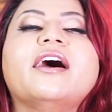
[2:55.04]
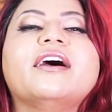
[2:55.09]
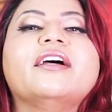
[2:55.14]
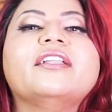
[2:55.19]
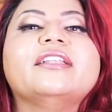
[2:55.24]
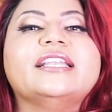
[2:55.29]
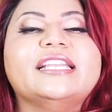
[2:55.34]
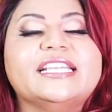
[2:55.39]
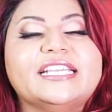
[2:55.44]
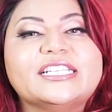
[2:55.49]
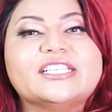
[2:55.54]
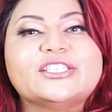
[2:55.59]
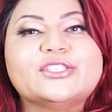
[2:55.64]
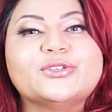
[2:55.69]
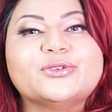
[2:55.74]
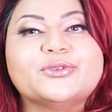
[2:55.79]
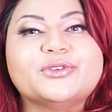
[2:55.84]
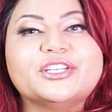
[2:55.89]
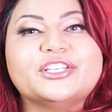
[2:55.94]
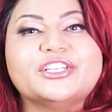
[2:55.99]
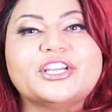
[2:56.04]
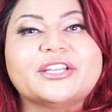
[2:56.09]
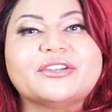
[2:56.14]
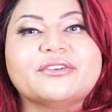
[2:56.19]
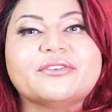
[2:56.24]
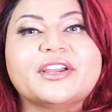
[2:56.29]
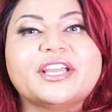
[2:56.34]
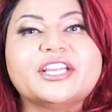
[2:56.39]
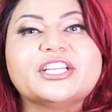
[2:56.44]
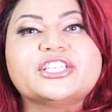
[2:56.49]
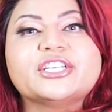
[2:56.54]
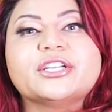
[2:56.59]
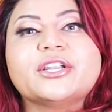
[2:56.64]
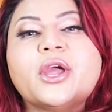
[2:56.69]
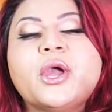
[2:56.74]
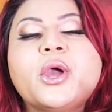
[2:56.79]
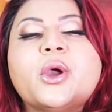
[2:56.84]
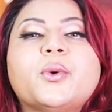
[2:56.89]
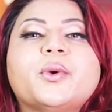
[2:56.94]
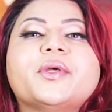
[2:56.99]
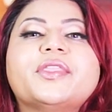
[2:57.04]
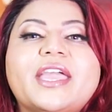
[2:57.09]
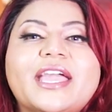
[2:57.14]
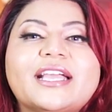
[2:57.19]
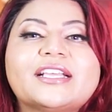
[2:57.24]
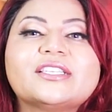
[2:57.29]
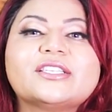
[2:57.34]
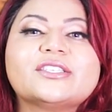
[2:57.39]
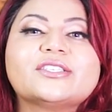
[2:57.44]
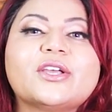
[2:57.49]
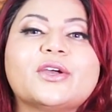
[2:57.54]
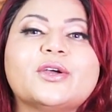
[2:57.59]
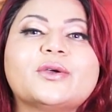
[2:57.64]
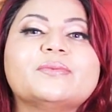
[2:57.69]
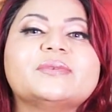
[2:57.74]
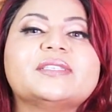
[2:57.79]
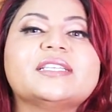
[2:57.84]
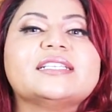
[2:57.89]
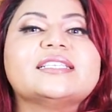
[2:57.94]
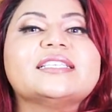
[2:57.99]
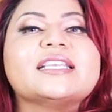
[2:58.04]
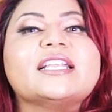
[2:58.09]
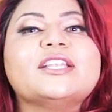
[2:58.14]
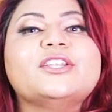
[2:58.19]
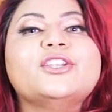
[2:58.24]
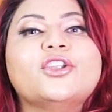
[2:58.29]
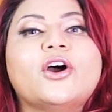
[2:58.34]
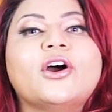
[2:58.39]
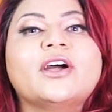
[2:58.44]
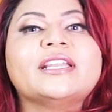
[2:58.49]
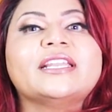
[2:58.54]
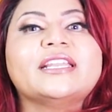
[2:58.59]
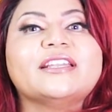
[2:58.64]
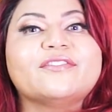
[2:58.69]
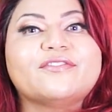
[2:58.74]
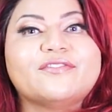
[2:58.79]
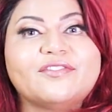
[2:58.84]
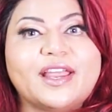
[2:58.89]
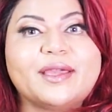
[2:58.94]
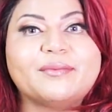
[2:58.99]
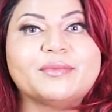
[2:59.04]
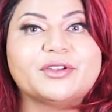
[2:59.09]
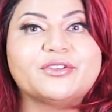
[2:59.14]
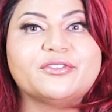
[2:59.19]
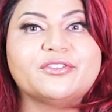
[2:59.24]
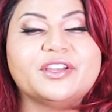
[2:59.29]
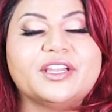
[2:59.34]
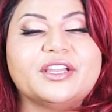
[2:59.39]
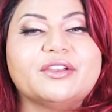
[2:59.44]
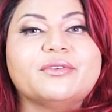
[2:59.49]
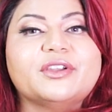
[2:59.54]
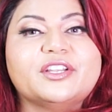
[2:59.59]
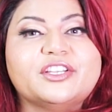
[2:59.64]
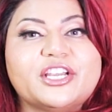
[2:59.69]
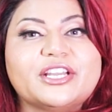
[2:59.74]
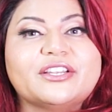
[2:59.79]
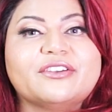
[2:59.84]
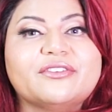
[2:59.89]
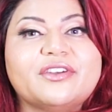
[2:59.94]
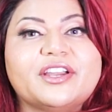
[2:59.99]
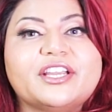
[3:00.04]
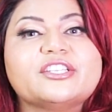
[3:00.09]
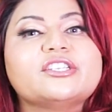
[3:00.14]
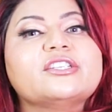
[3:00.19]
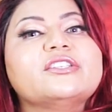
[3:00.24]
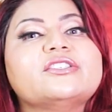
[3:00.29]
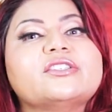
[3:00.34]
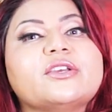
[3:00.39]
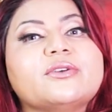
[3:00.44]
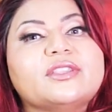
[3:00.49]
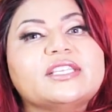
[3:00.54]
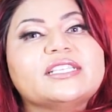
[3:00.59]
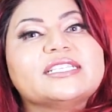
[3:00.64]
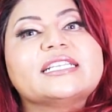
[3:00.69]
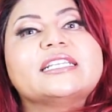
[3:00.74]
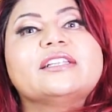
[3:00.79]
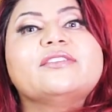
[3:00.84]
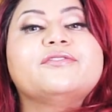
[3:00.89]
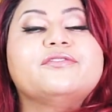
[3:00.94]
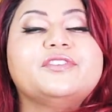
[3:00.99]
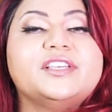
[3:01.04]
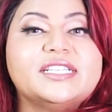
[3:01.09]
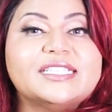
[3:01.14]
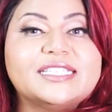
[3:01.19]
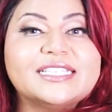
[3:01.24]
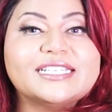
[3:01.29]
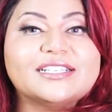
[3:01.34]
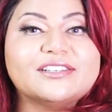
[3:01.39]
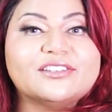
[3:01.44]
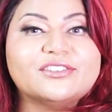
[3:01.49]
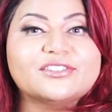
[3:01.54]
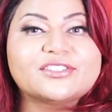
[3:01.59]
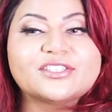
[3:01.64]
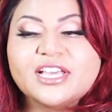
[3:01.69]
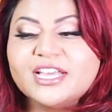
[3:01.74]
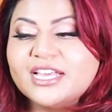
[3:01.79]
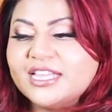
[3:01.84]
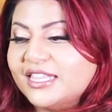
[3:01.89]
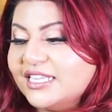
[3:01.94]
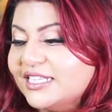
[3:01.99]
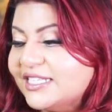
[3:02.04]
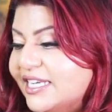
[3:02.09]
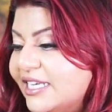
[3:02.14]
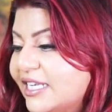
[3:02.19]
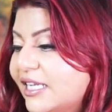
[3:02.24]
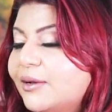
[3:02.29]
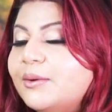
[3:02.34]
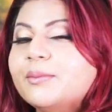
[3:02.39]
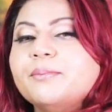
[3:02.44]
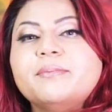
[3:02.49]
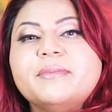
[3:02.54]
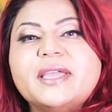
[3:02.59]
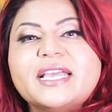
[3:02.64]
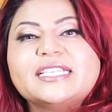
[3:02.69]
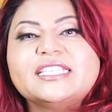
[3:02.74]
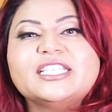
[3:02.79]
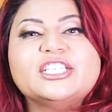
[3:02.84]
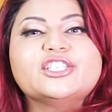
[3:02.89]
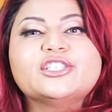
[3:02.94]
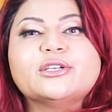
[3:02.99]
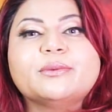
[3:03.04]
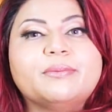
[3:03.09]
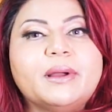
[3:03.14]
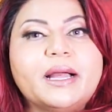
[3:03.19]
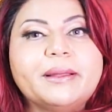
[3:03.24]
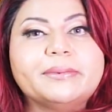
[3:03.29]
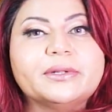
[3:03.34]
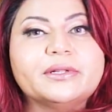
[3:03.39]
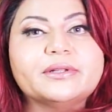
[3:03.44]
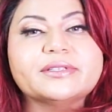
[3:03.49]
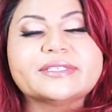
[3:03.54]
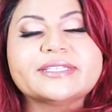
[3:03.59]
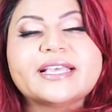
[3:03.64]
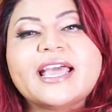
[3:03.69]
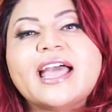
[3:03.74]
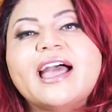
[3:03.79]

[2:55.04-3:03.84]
leads to regeneration. With exosomes, it's a non-inflammatory regeneration. So these little vesicles, these little messenger bubbles